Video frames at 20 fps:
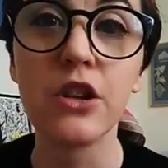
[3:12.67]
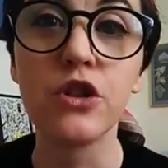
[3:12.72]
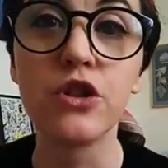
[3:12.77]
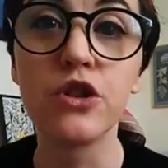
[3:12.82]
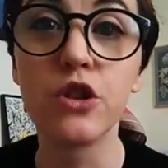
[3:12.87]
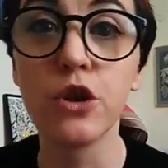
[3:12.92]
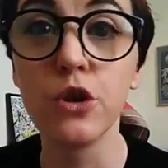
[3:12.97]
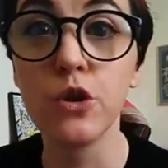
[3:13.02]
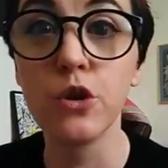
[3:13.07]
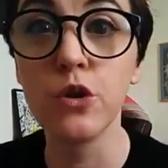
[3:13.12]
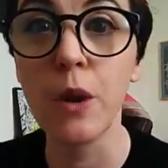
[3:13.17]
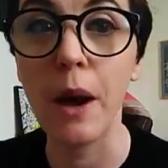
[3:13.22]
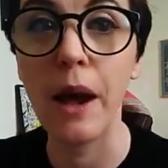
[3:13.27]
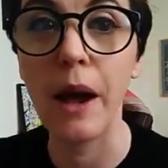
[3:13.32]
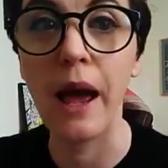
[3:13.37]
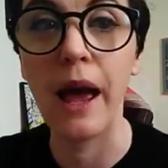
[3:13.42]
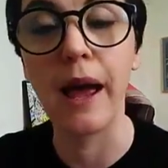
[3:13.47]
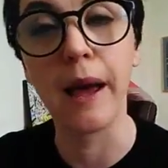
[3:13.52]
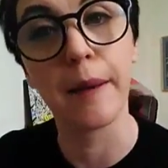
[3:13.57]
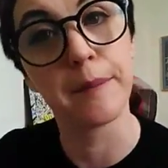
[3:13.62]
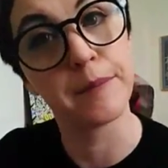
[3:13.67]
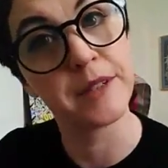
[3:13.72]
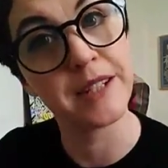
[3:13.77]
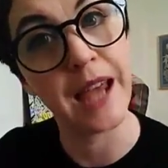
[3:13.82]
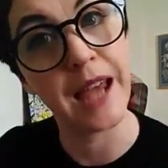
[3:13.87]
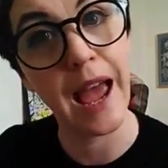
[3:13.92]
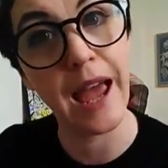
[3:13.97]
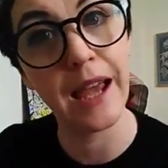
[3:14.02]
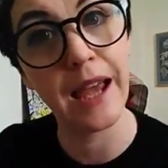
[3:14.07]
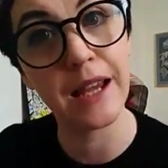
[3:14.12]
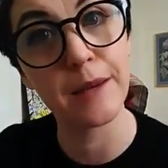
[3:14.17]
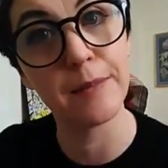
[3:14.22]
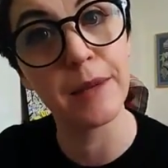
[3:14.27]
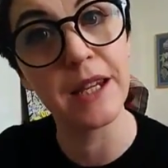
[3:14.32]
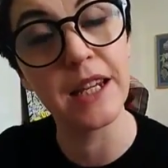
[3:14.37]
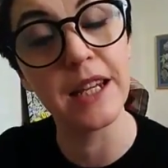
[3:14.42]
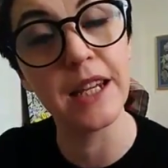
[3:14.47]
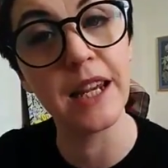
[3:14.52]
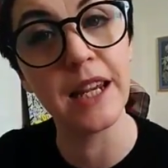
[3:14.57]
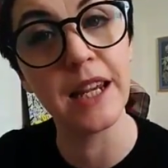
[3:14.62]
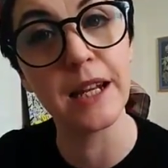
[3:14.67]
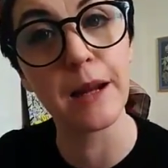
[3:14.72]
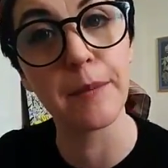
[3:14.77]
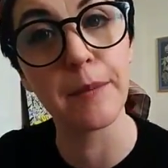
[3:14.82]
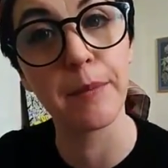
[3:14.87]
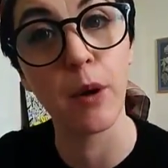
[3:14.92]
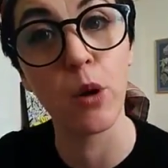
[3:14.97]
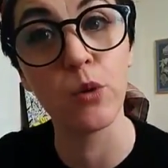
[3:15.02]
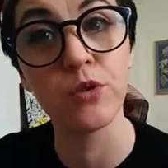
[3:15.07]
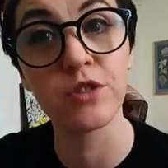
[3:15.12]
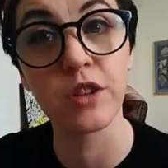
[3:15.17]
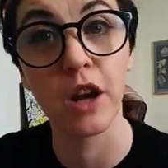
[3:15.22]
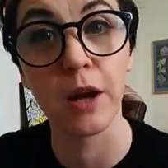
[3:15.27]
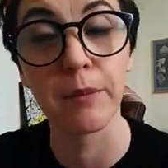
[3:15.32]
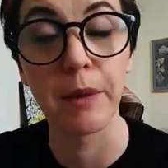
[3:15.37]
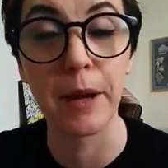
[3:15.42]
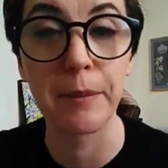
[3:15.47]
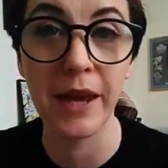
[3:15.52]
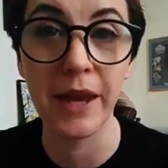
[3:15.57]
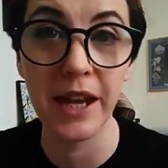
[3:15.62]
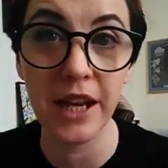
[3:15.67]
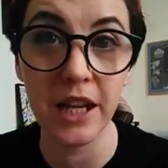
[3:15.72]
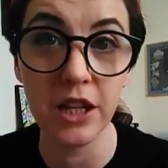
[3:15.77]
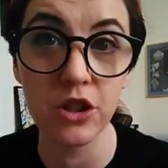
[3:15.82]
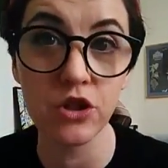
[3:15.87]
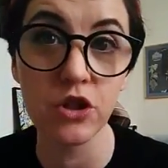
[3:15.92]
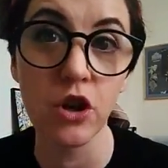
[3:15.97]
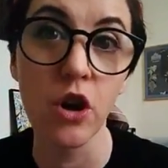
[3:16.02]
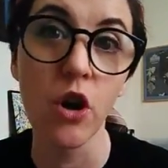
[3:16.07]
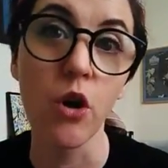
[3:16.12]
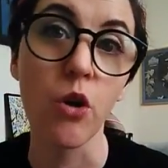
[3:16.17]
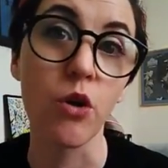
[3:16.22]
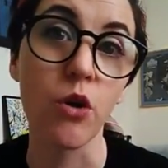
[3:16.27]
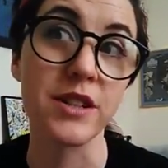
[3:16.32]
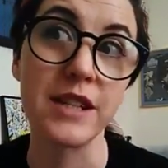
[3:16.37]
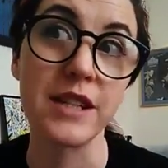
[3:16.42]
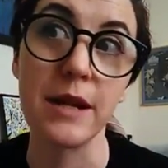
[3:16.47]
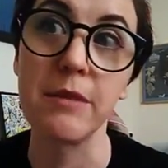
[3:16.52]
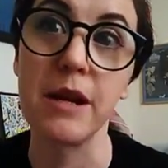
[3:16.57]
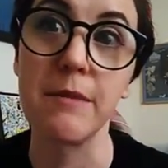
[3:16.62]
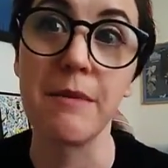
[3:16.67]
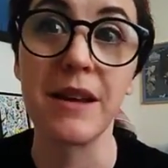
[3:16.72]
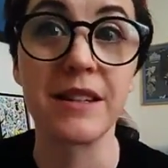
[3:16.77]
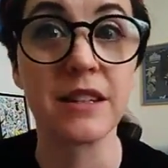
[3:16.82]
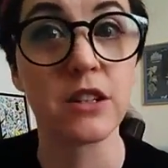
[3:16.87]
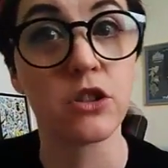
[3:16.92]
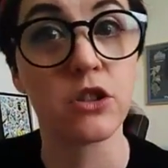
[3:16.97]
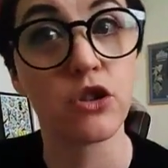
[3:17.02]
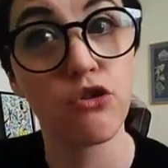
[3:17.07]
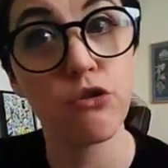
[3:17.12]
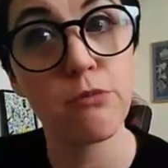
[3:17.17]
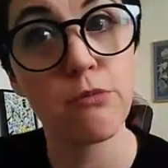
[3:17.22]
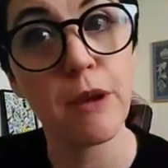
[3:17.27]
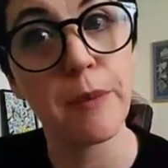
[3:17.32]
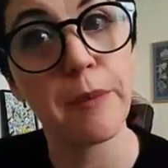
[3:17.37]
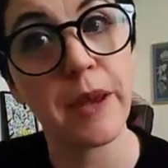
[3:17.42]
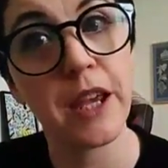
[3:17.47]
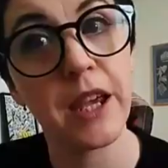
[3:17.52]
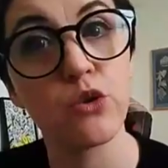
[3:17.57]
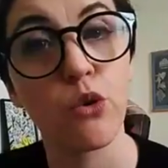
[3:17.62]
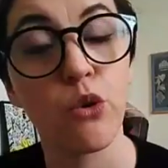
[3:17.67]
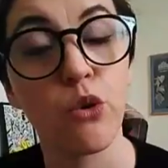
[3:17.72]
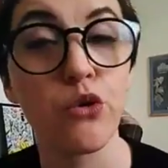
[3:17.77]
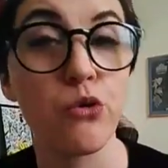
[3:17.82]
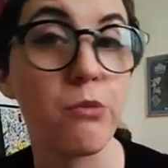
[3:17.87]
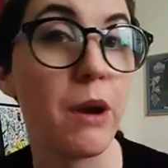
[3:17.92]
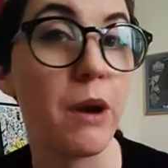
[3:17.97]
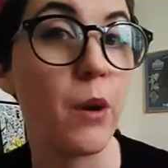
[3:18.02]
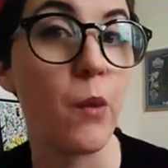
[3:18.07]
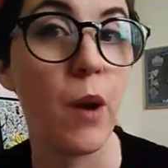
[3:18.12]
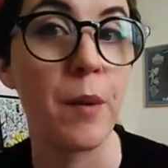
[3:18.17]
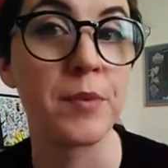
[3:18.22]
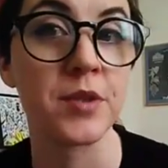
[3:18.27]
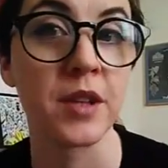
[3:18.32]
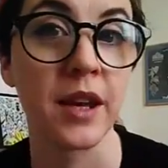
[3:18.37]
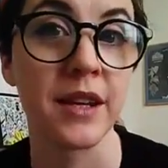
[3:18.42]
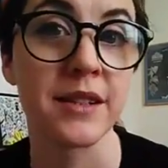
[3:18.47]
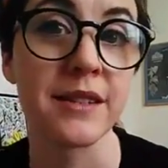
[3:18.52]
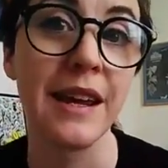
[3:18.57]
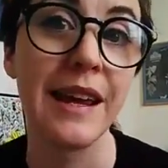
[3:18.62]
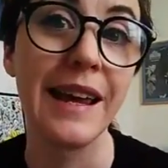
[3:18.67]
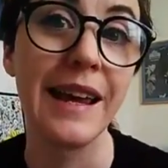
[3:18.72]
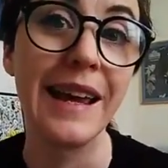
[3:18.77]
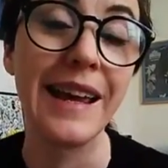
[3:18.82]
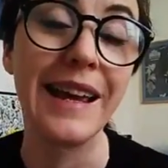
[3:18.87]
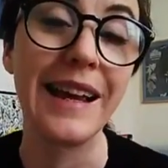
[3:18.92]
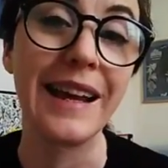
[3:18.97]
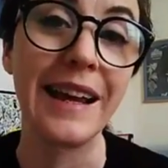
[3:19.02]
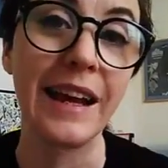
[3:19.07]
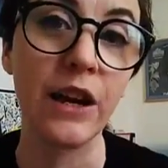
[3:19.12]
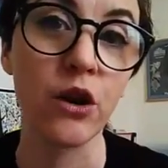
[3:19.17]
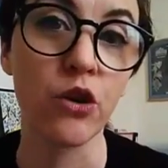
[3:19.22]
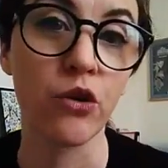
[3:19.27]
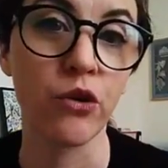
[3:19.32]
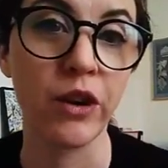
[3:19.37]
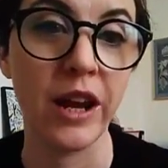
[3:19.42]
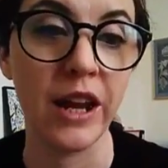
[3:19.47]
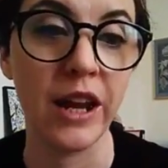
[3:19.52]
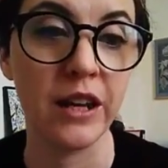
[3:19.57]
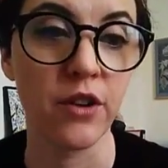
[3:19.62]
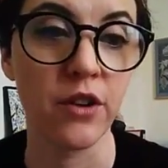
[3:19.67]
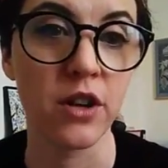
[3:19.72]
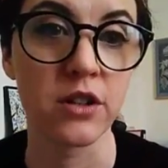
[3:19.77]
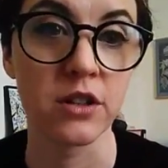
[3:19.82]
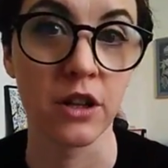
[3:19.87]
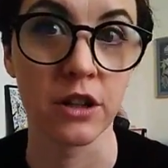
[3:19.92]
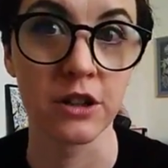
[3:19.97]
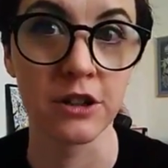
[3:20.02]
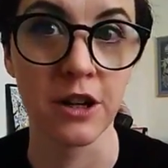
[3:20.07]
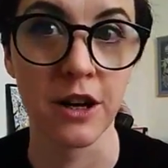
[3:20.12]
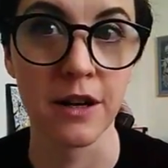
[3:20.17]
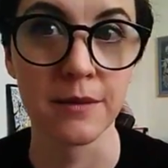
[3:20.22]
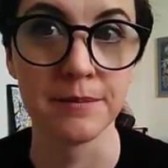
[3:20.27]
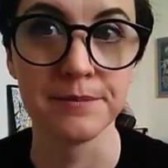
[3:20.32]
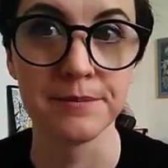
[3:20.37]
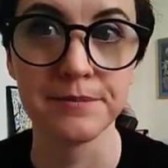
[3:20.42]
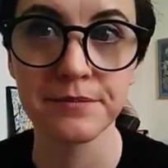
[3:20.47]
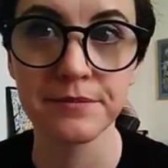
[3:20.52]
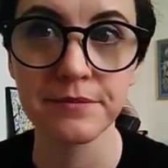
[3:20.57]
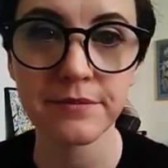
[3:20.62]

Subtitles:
do tag me in a post on my page or send me a message through my page or through my website, clairecreative.com.